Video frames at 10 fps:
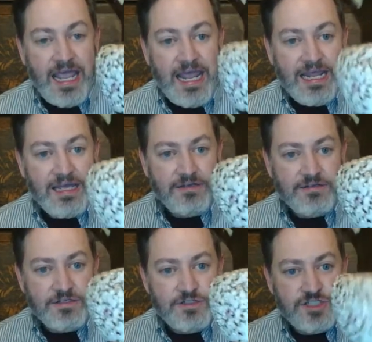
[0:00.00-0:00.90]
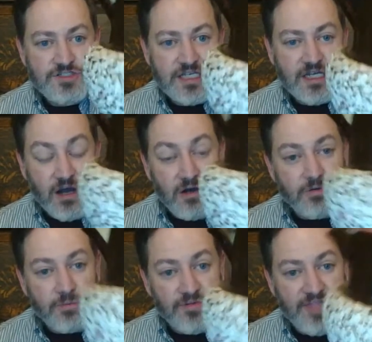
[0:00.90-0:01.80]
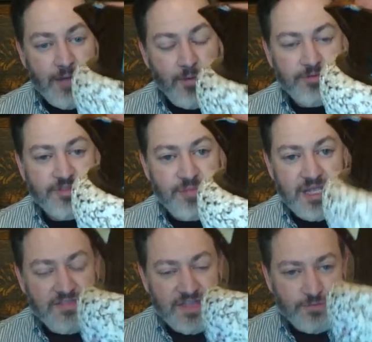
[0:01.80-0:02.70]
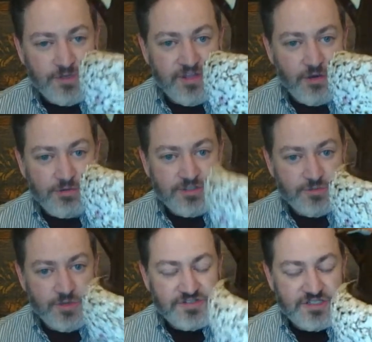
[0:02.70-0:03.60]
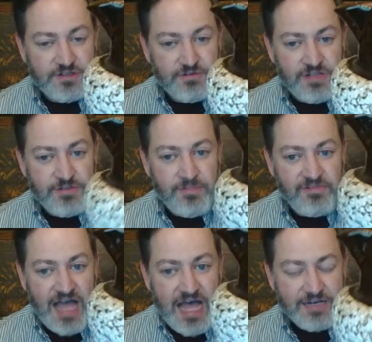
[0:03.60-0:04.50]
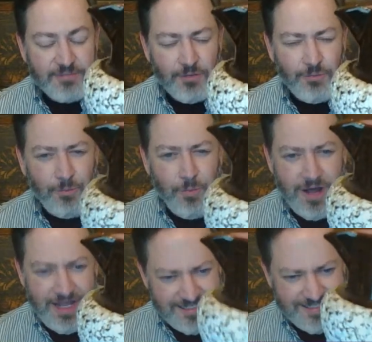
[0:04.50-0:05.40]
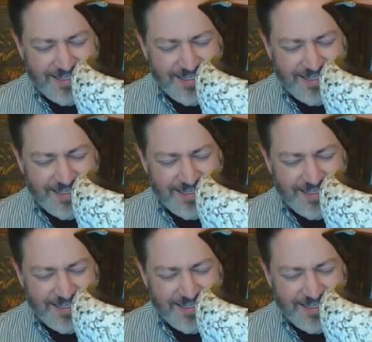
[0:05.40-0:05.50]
And she's like, oh, well, that one with the pink, that's one of the oldest ones in the lot. I'm like, what?